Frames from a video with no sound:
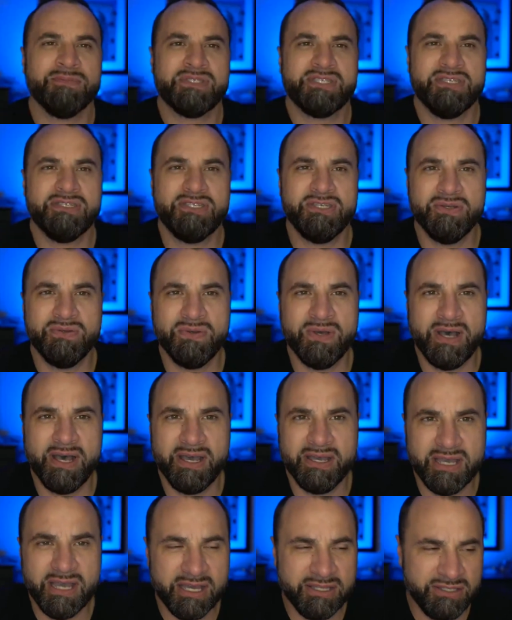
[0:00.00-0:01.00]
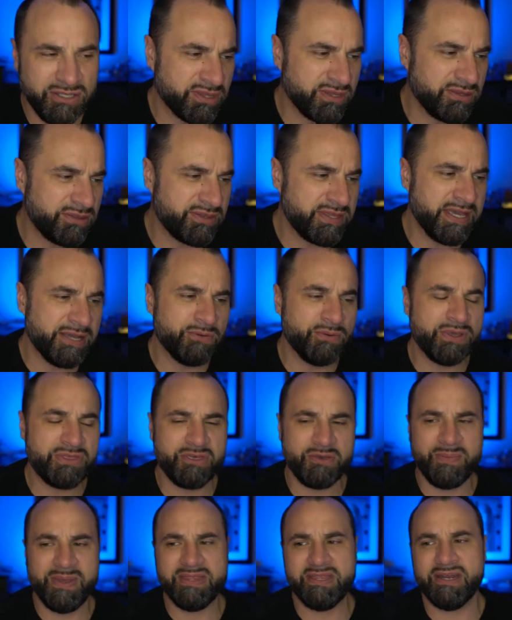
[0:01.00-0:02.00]
do a youth thing with
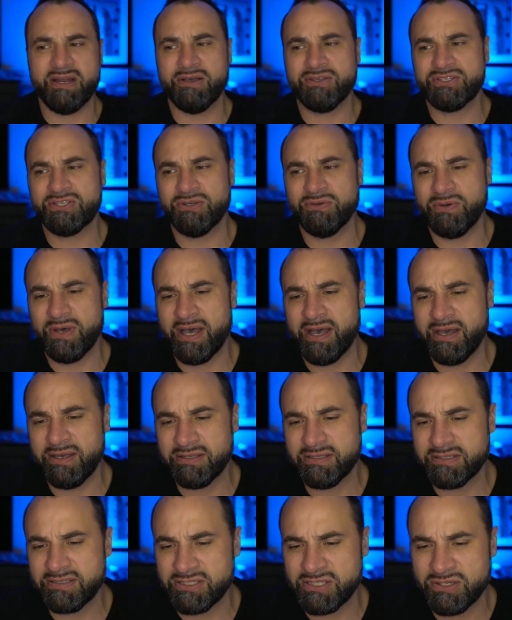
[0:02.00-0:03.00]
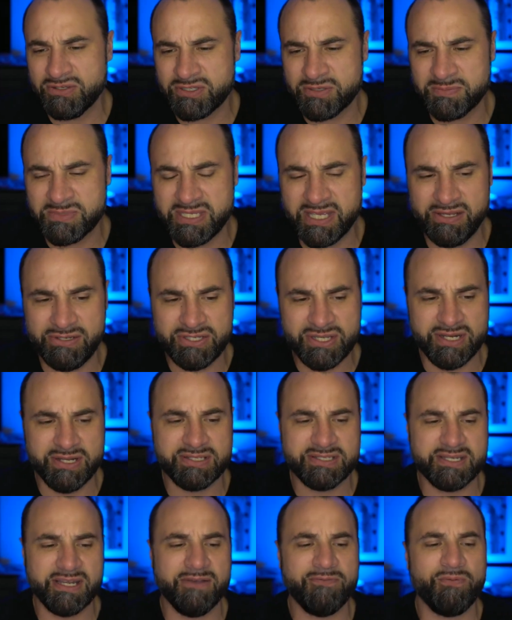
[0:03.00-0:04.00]
them, and then also do some teaching
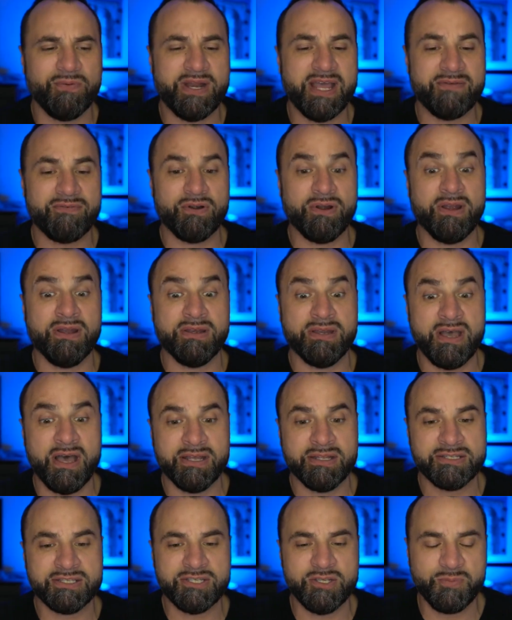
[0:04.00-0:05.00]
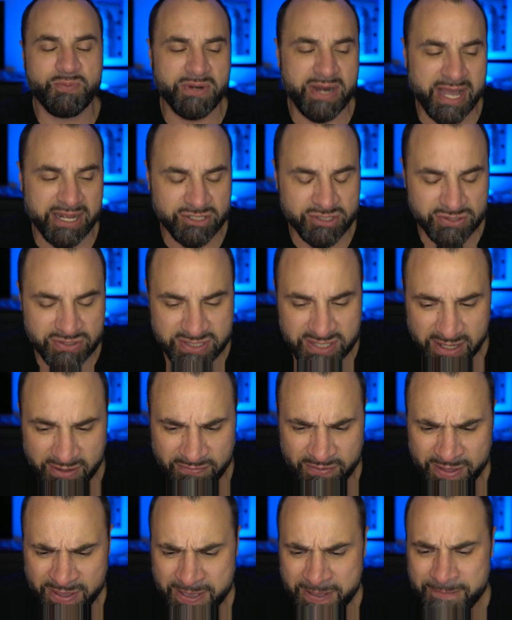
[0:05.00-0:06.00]
and stuff, whatever, and on supernatural
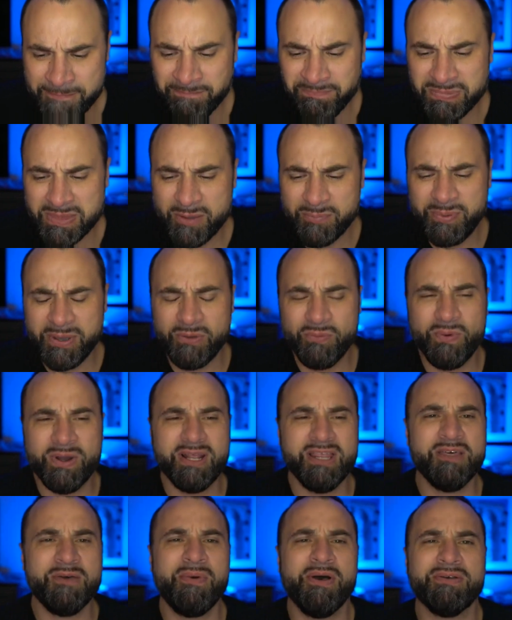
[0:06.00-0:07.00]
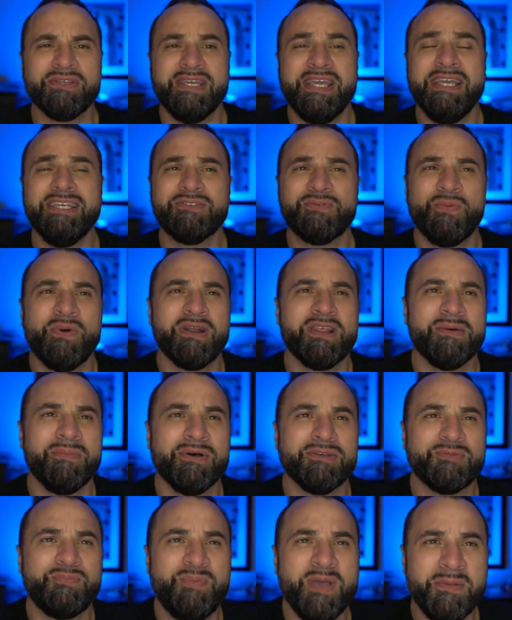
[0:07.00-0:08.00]
stuff. But he's one of the
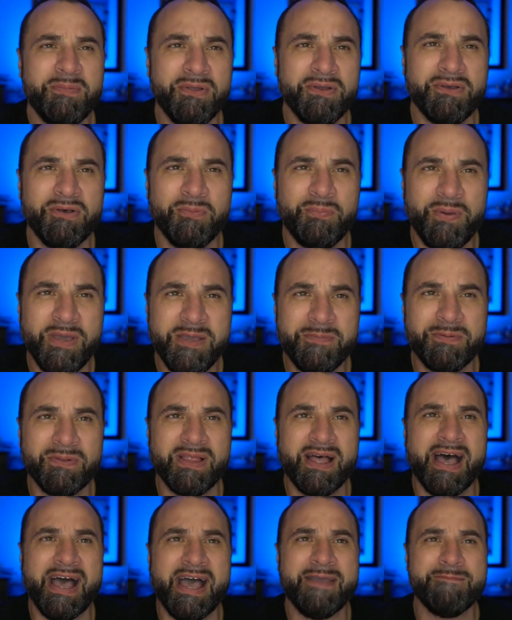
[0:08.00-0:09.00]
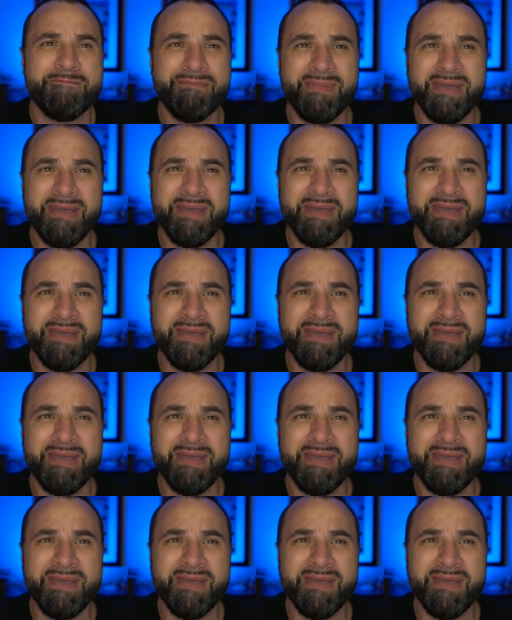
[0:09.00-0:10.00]
most biblical people I meet.
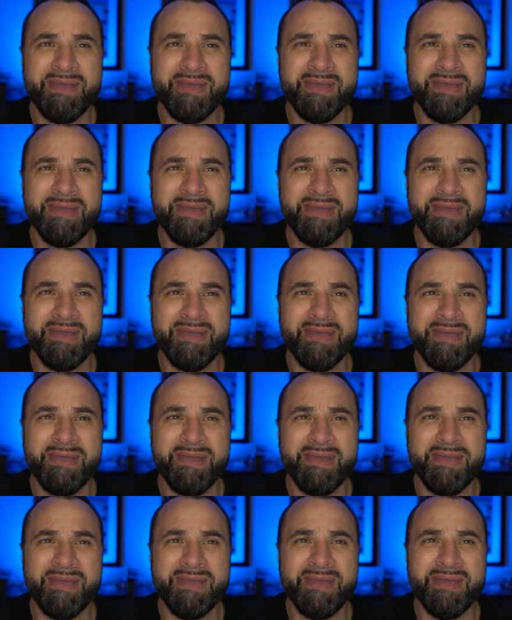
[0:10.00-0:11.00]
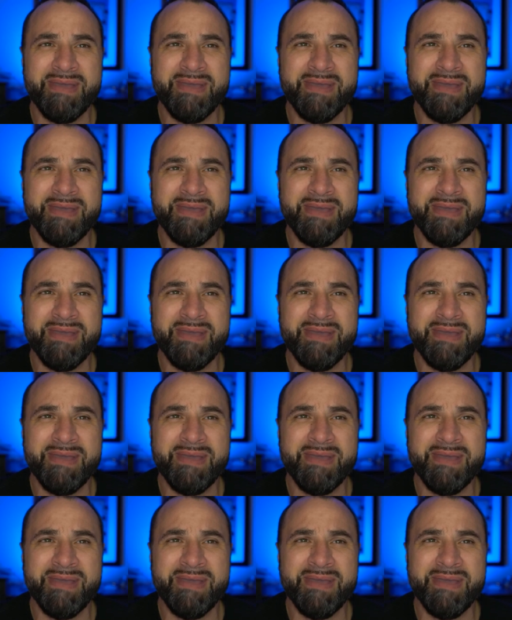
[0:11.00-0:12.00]
All their people have
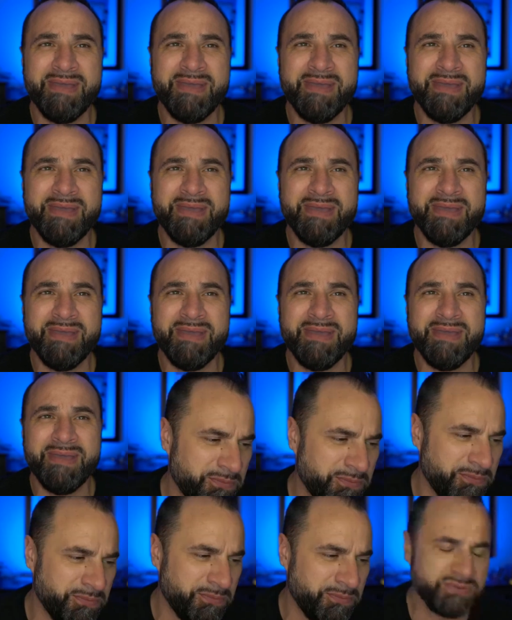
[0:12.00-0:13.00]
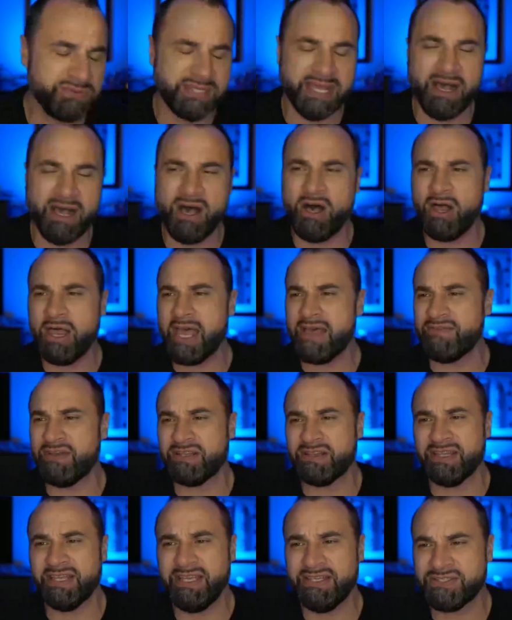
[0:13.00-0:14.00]
discipleship groups. They all have at
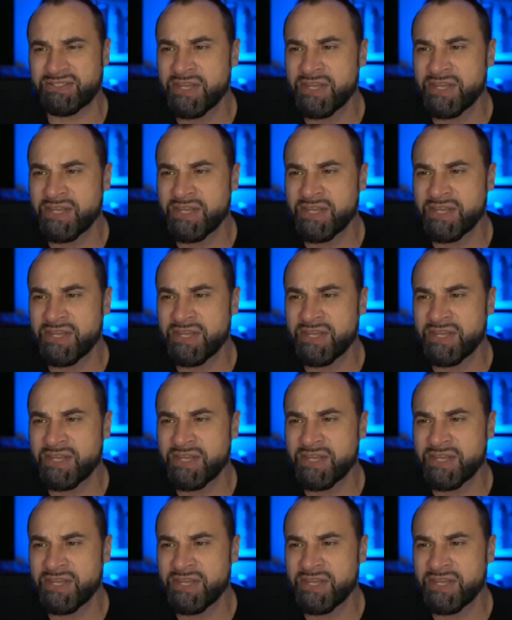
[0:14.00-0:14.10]
least